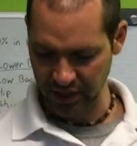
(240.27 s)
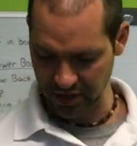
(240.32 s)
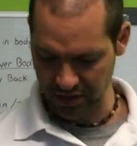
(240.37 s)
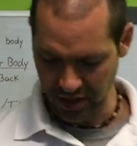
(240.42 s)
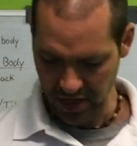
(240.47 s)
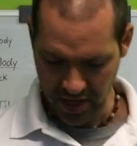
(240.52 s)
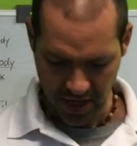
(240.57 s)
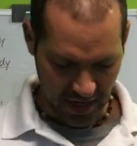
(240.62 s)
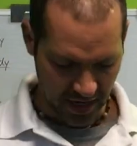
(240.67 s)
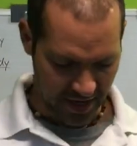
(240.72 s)

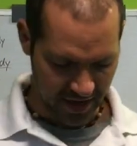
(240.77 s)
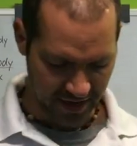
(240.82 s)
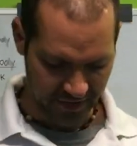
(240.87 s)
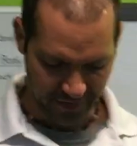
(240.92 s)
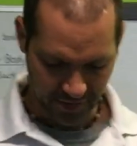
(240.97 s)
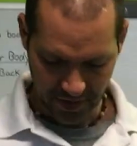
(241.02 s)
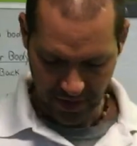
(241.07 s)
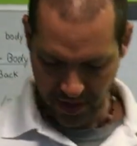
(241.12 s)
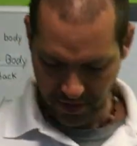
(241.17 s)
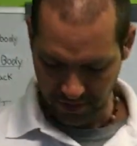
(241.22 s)
here. I
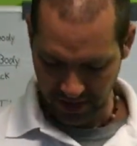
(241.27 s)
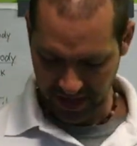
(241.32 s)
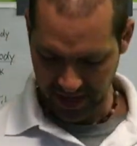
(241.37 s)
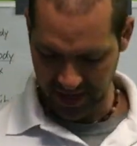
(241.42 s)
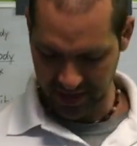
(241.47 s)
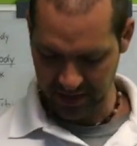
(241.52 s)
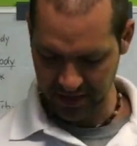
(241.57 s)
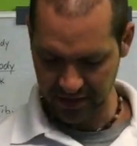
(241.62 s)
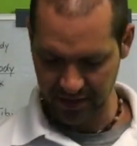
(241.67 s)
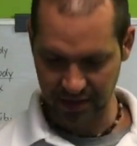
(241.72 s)
have my
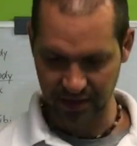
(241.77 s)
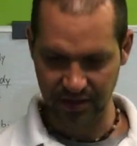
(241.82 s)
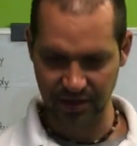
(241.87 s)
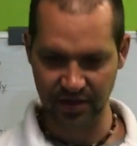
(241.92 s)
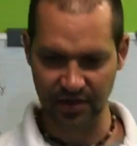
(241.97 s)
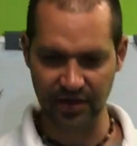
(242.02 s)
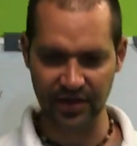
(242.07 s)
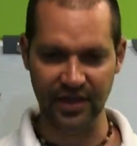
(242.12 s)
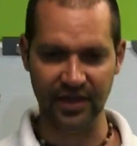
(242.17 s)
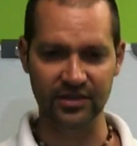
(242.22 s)
hand
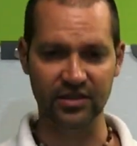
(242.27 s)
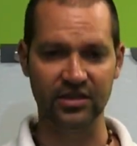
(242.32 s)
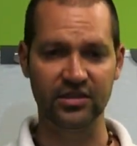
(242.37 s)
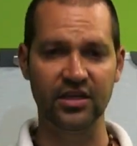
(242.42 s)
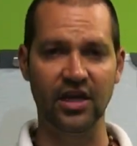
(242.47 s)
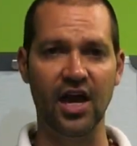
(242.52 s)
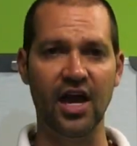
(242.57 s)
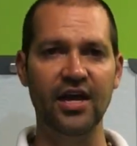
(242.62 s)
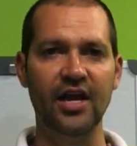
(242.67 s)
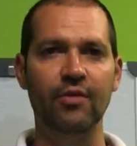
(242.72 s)
against the
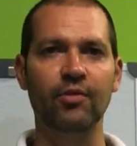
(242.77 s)
side,